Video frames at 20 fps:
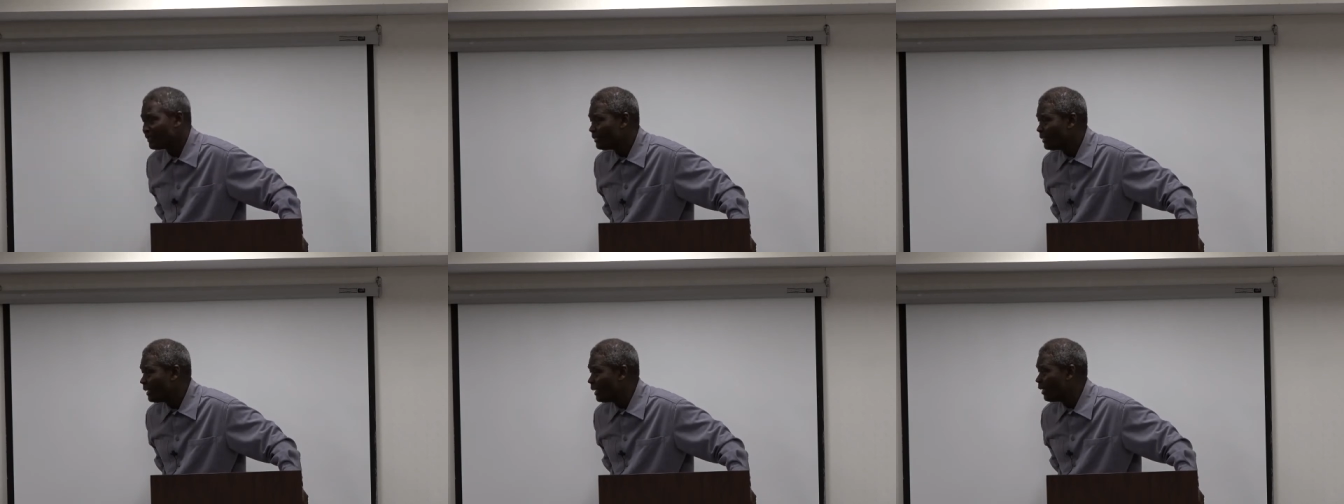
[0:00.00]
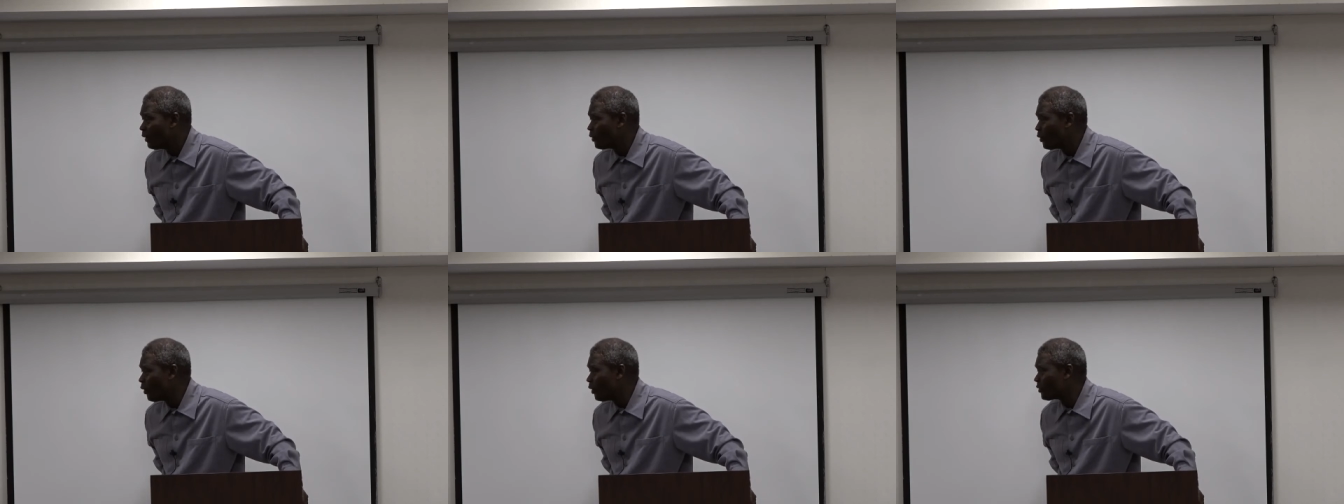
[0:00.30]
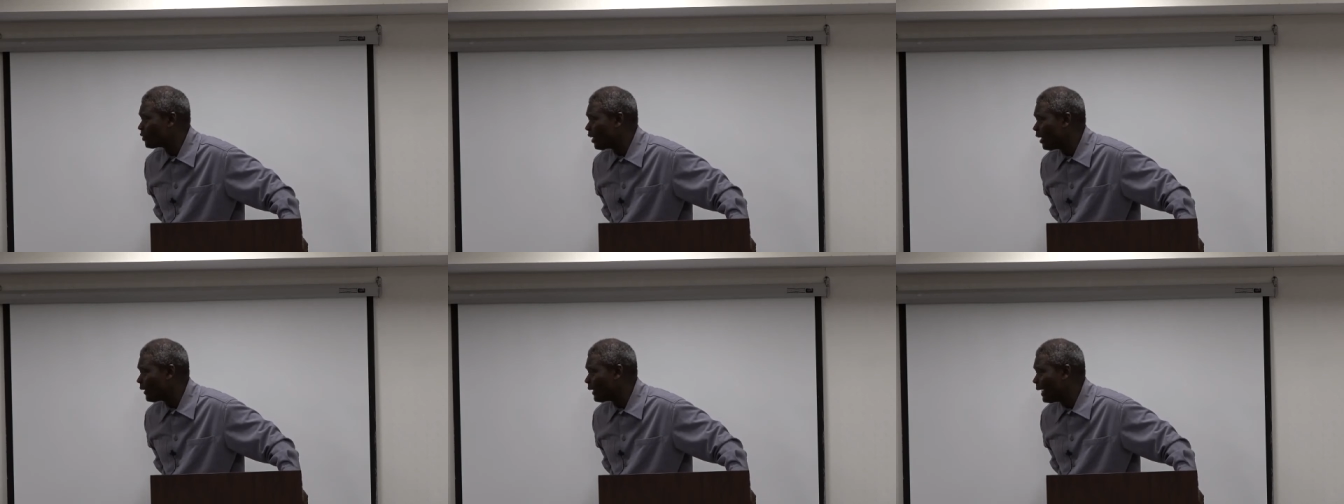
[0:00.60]

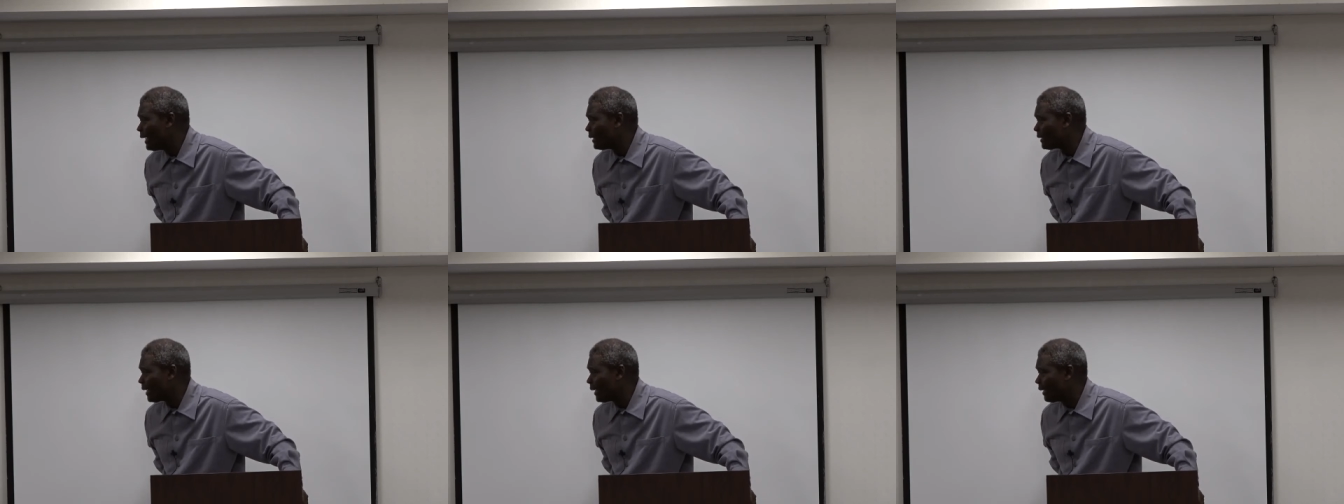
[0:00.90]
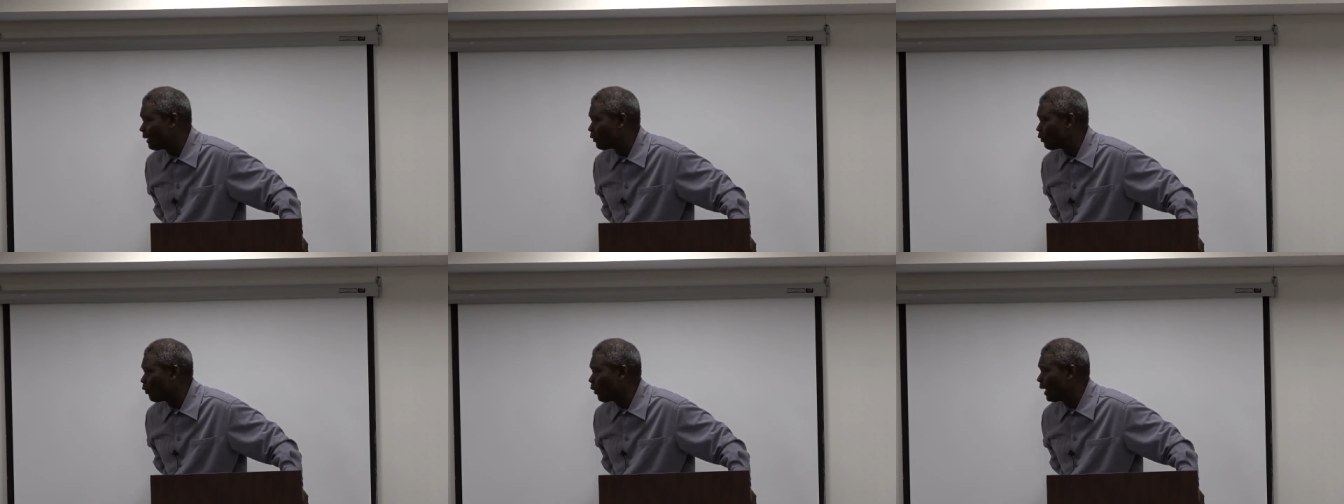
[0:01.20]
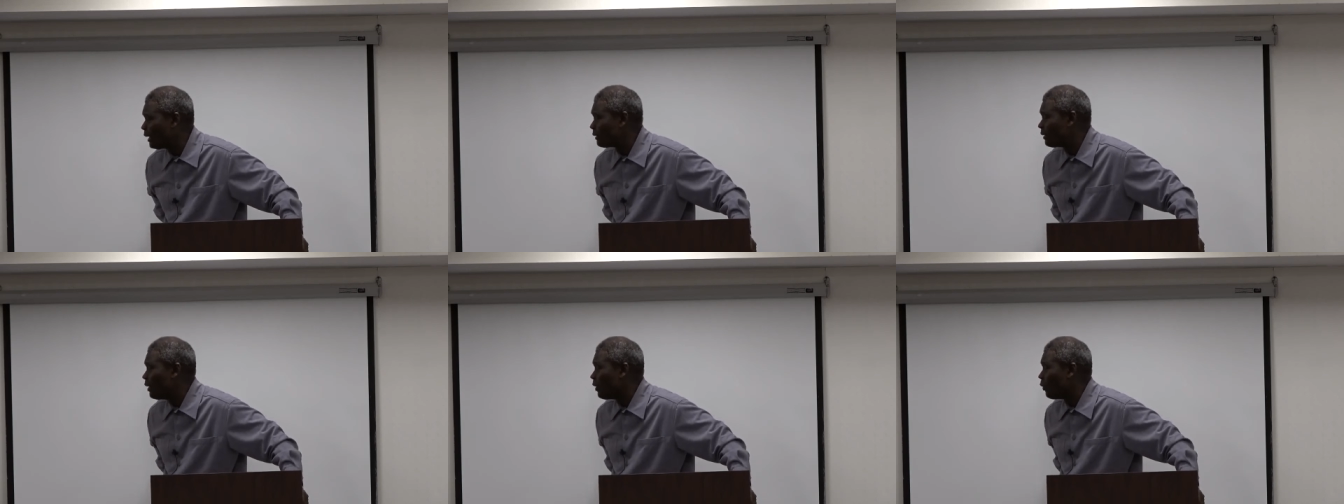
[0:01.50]
Those on the internet,
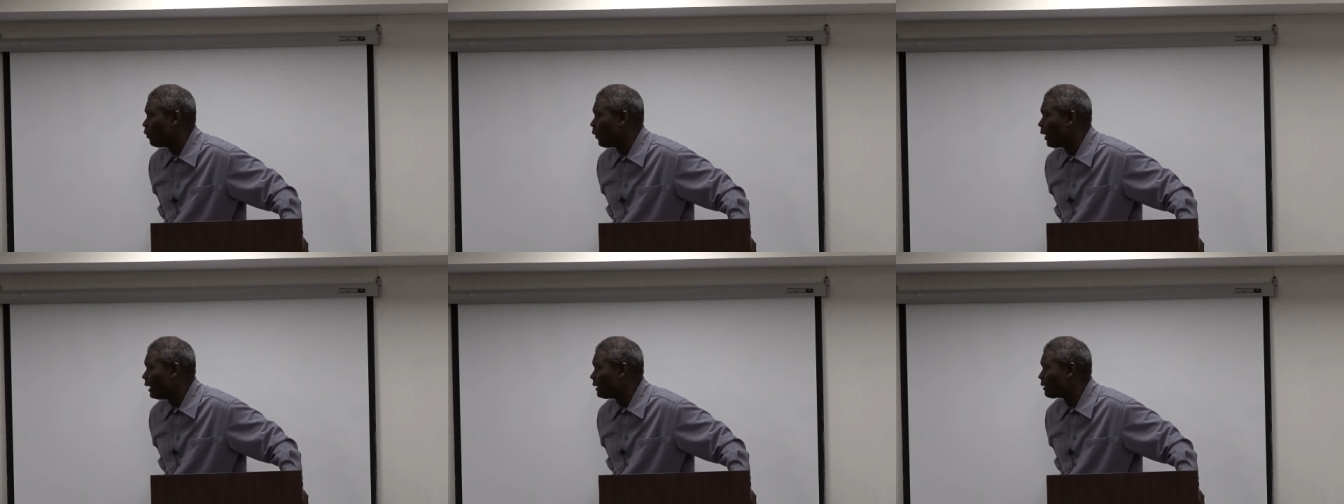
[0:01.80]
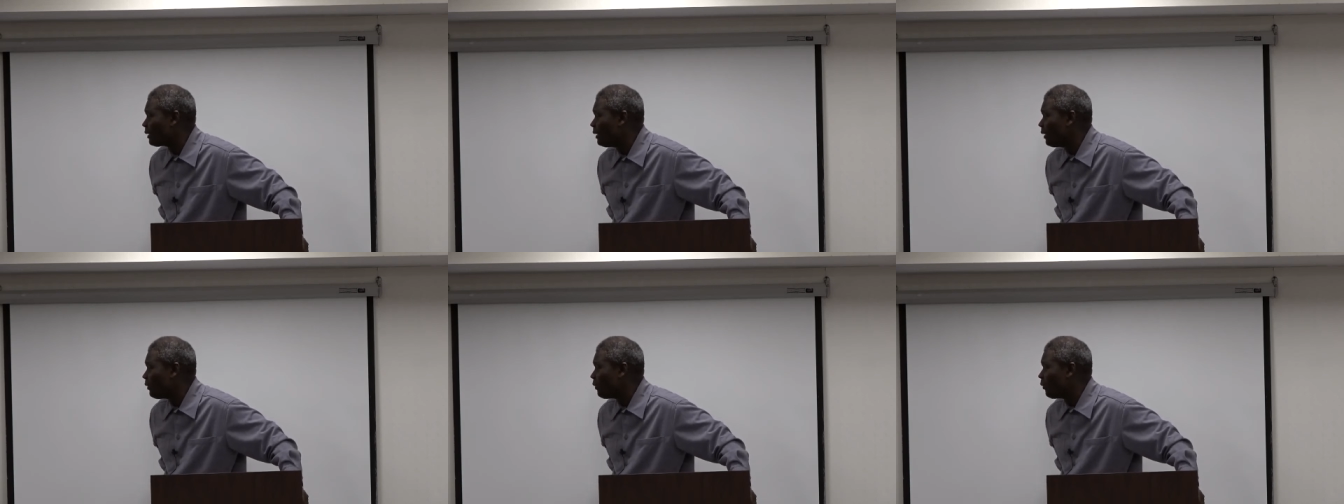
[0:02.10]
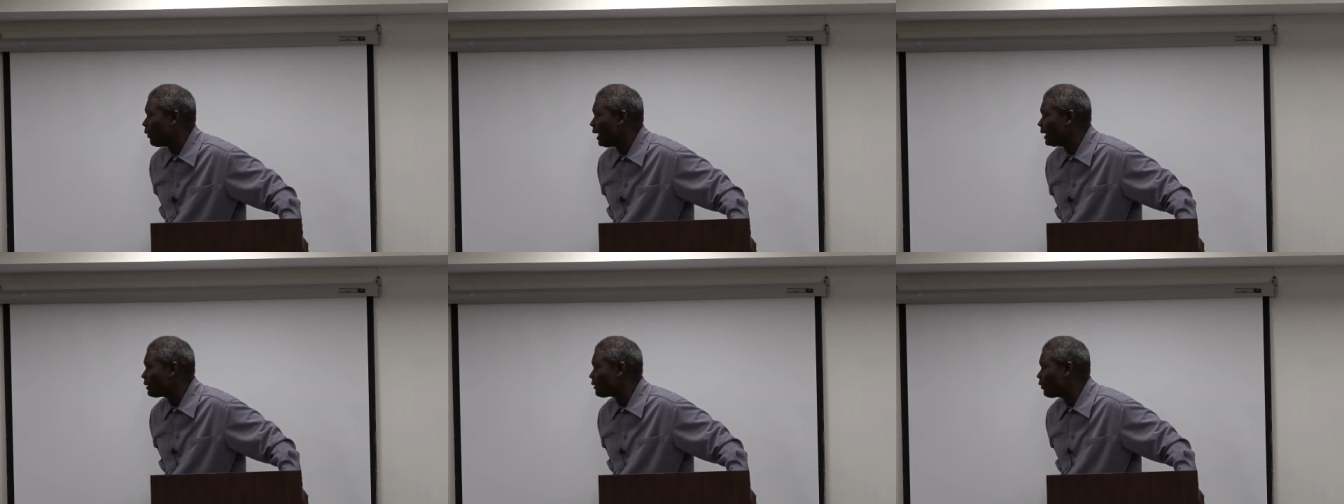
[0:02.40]

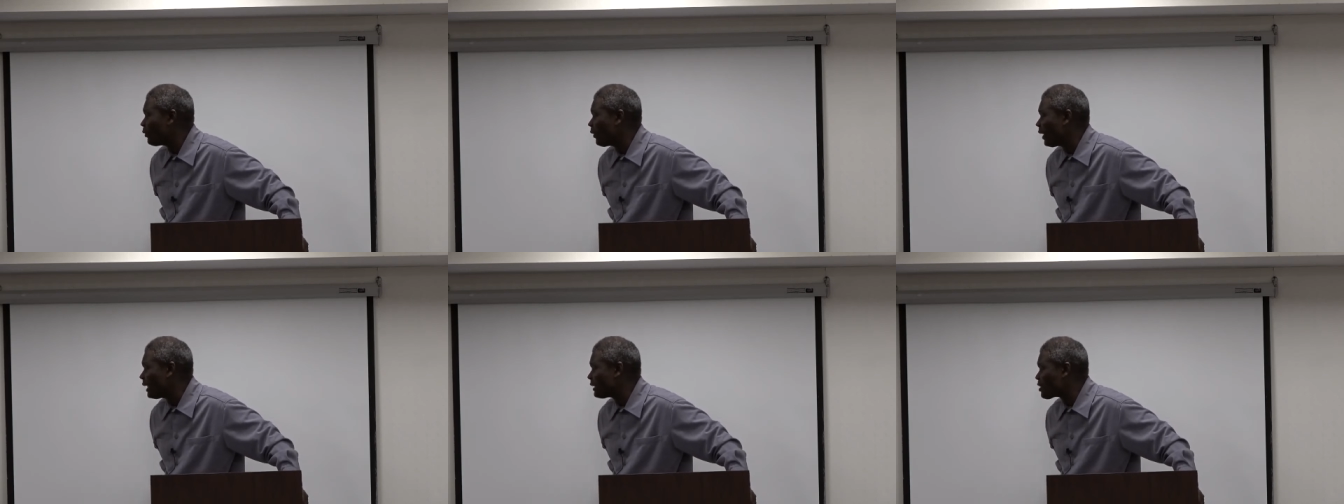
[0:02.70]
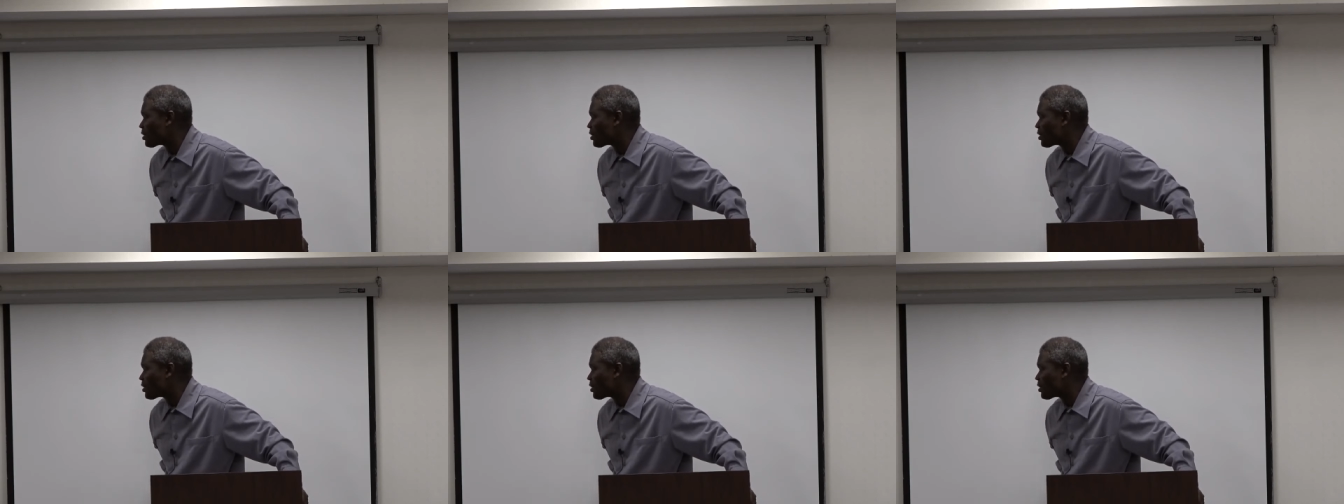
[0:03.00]
what